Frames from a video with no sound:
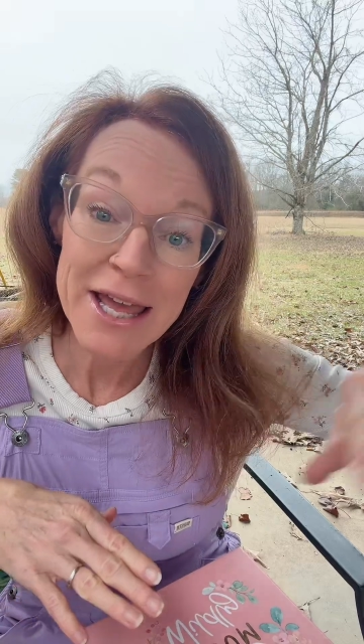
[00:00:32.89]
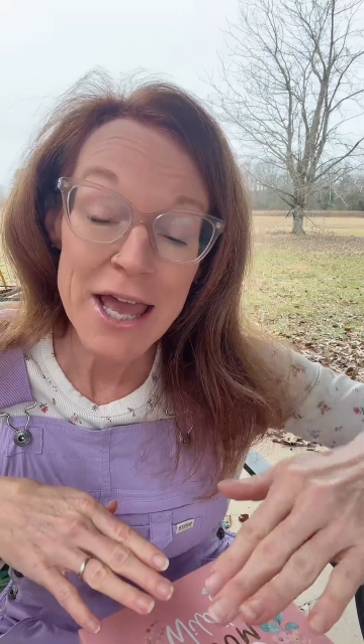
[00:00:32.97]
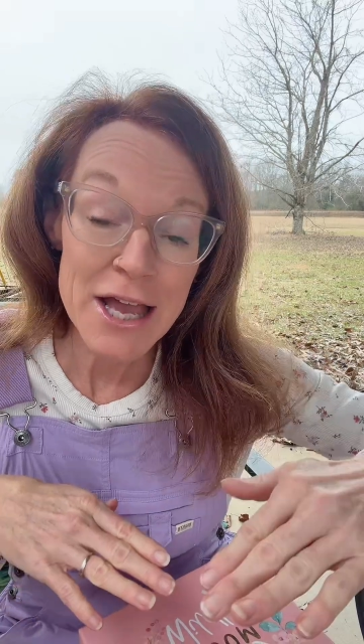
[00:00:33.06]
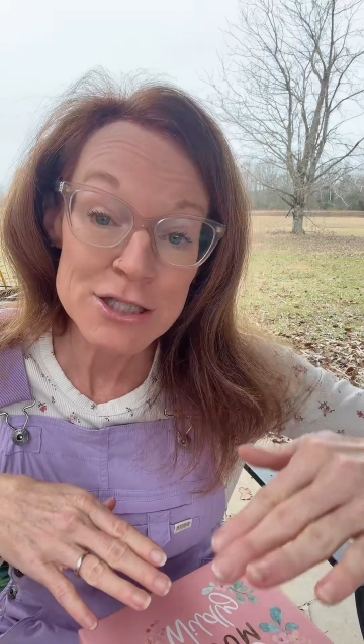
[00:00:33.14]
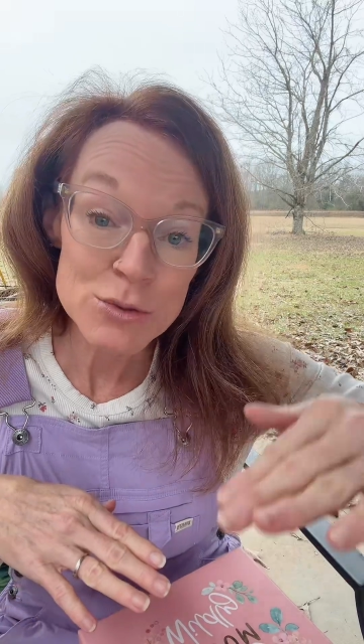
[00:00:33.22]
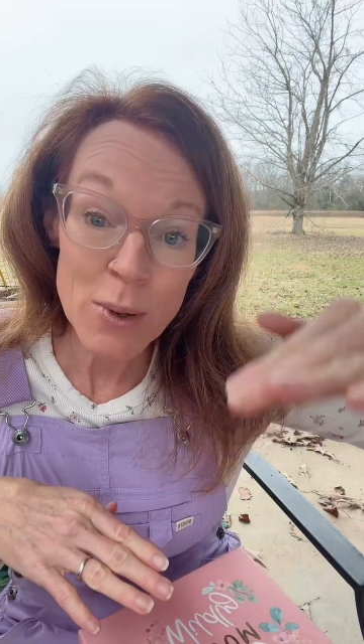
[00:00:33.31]

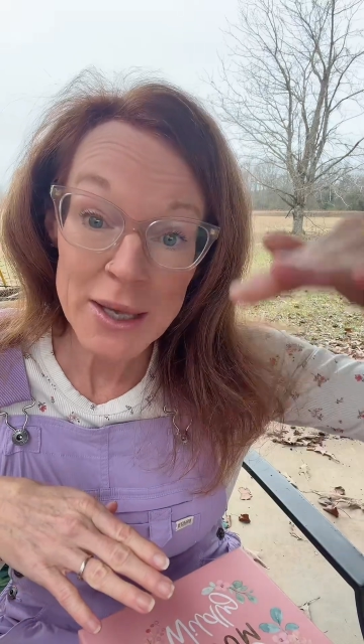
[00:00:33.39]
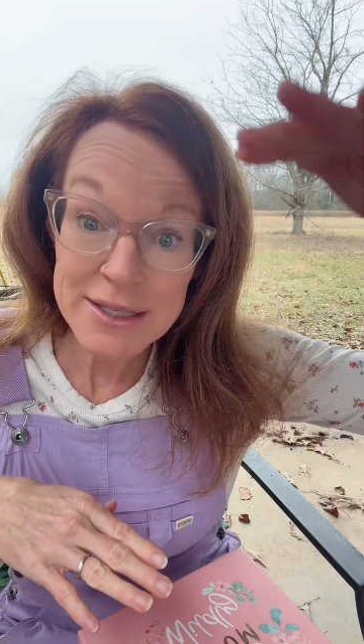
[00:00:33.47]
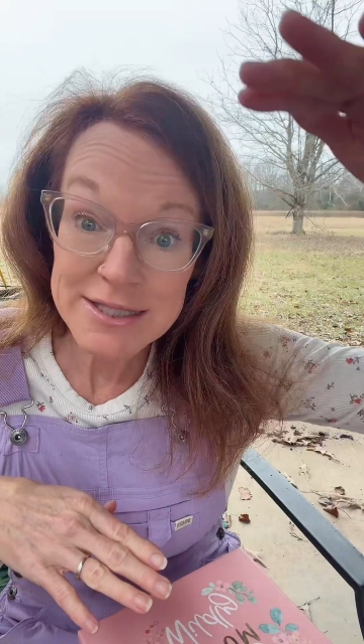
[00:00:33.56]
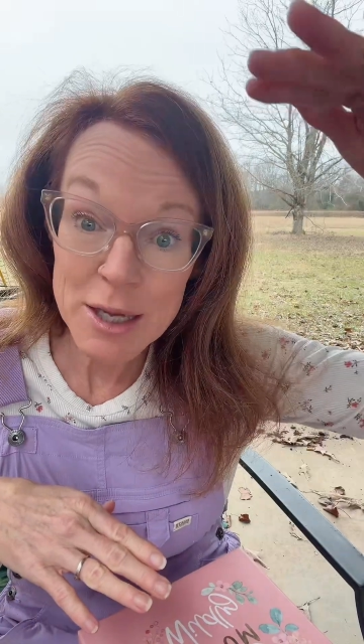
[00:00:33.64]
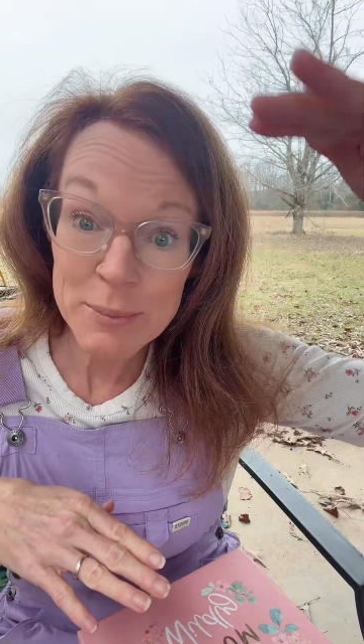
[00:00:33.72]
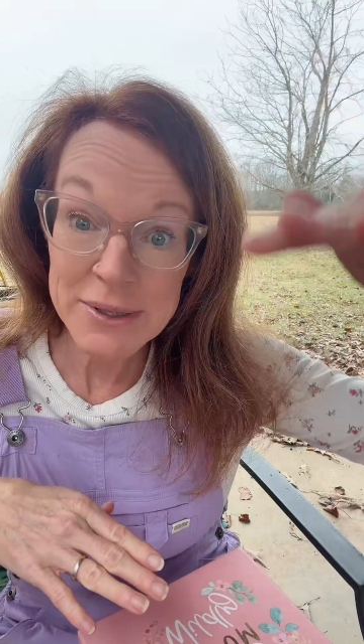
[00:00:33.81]
as well as
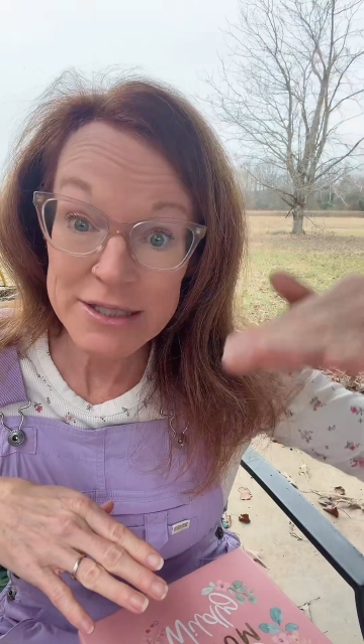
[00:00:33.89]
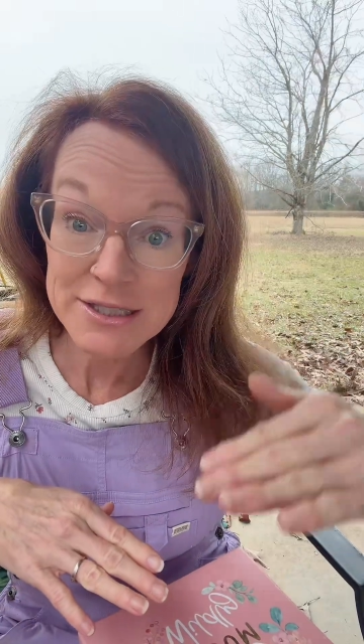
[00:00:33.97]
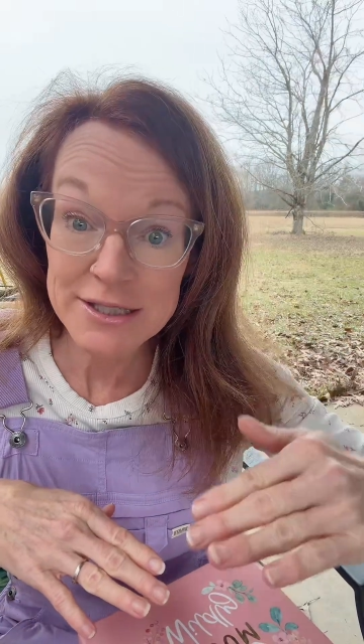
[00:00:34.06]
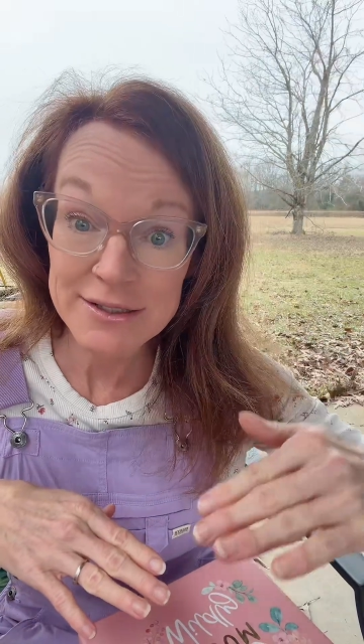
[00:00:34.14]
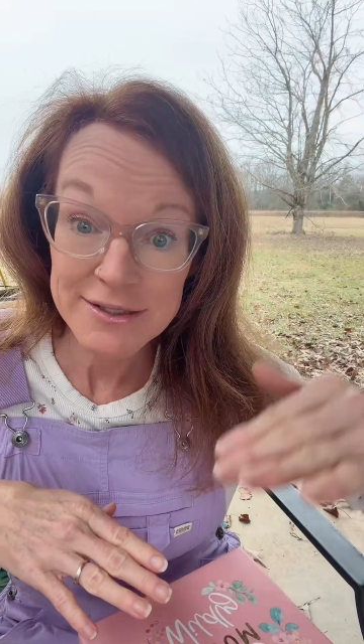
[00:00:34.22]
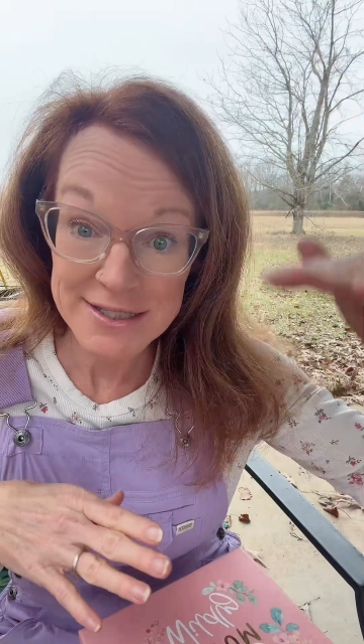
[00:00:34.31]
up
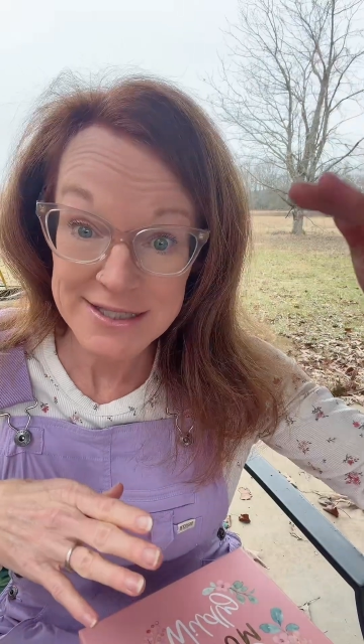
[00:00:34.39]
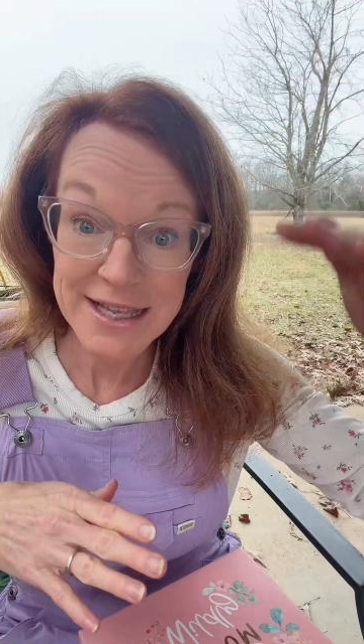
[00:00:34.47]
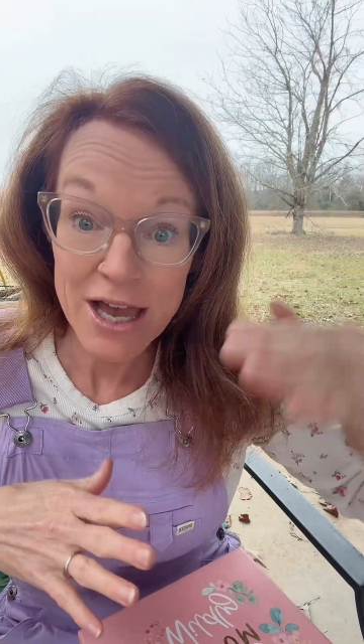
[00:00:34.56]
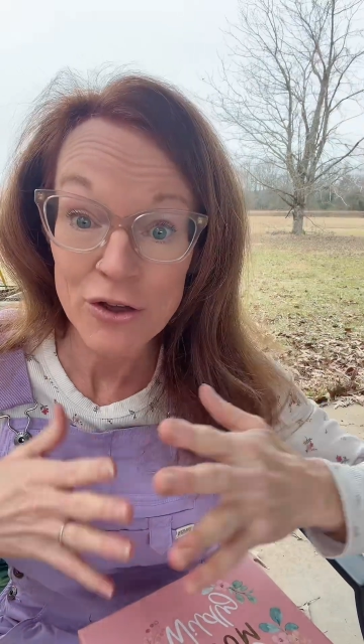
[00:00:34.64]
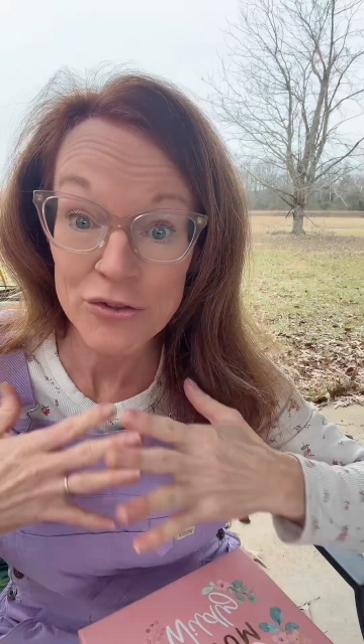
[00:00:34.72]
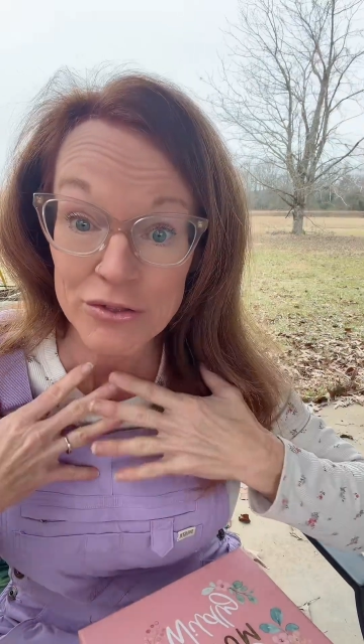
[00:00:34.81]
into the
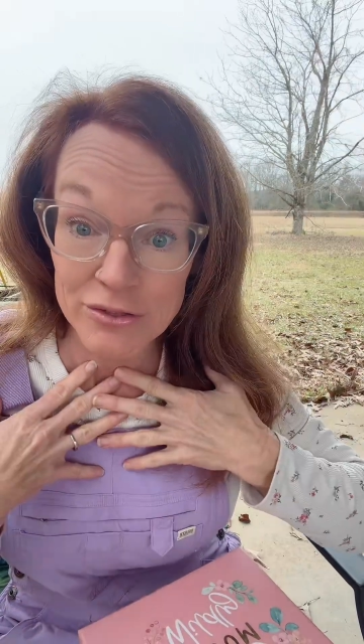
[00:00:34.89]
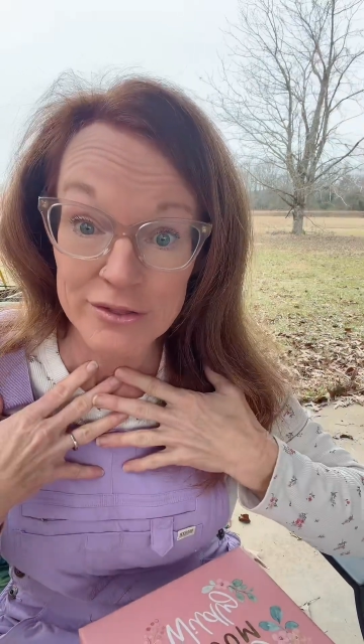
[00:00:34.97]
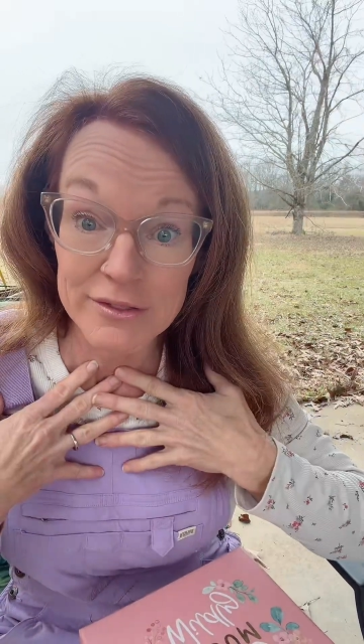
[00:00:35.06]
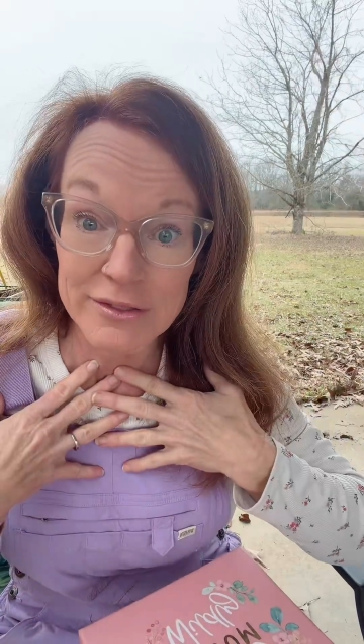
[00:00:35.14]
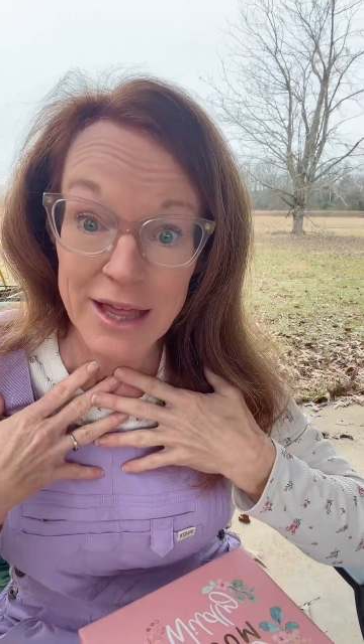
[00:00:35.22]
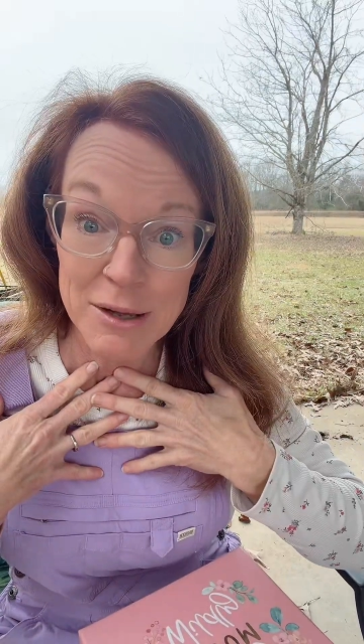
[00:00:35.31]
south
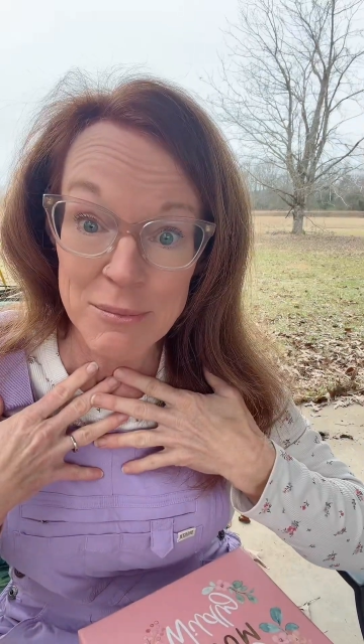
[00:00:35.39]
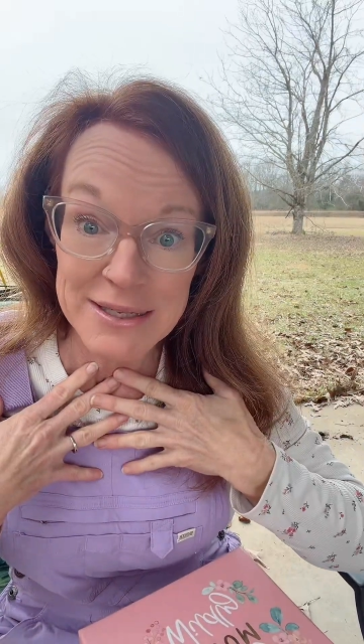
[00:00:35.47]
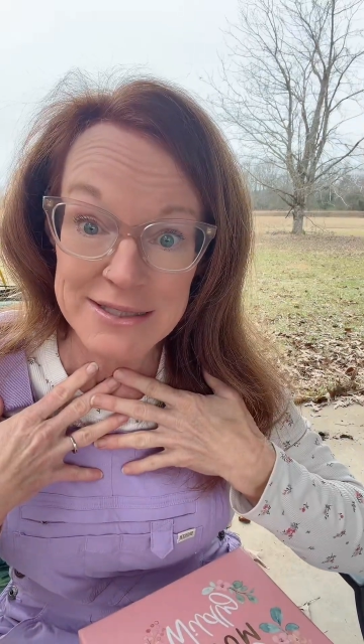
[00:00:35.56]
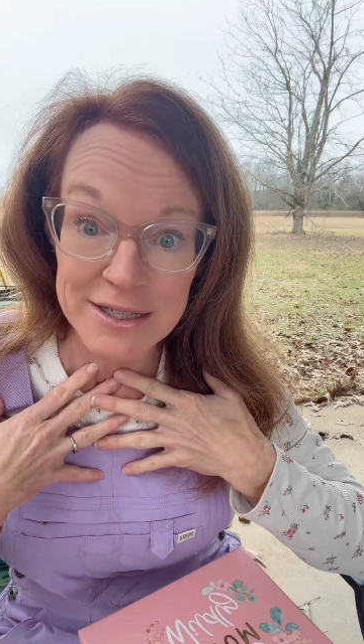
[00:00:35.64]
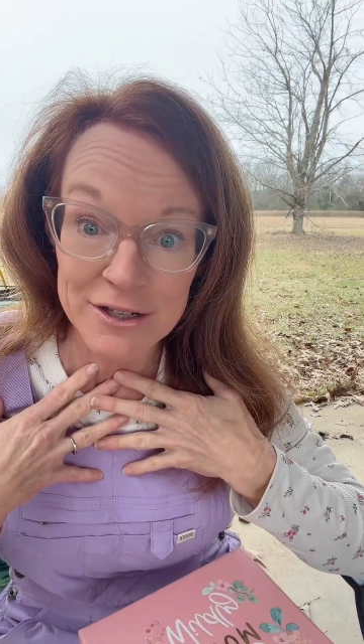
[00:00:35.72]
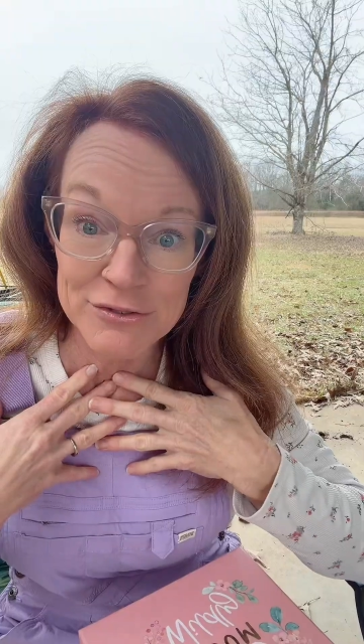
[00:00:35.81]
like
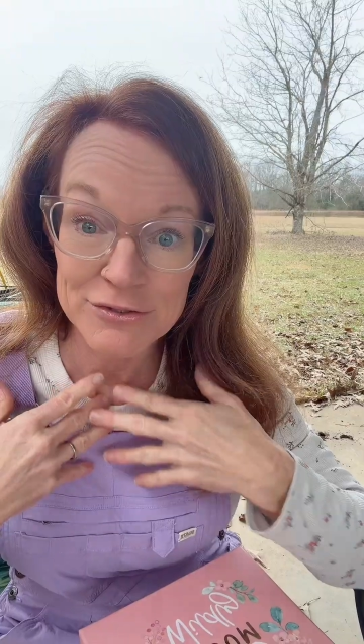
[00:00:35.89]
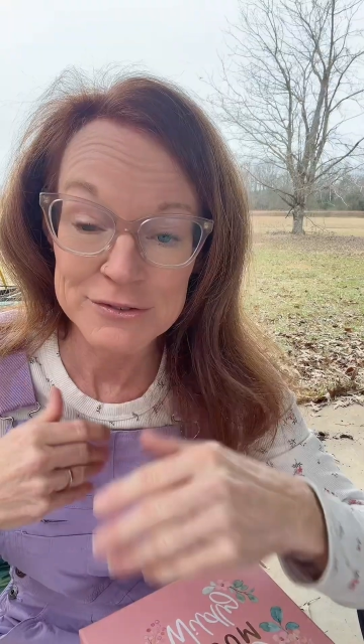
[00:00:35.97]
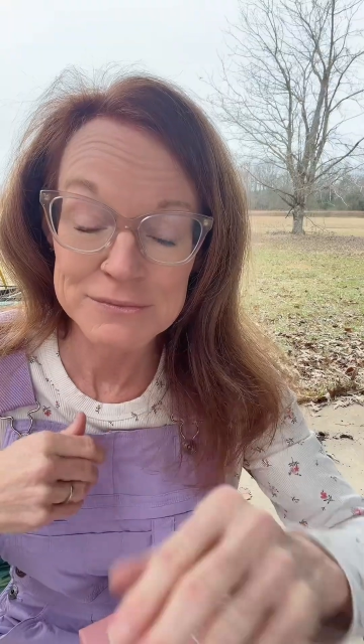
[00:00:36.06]
myself.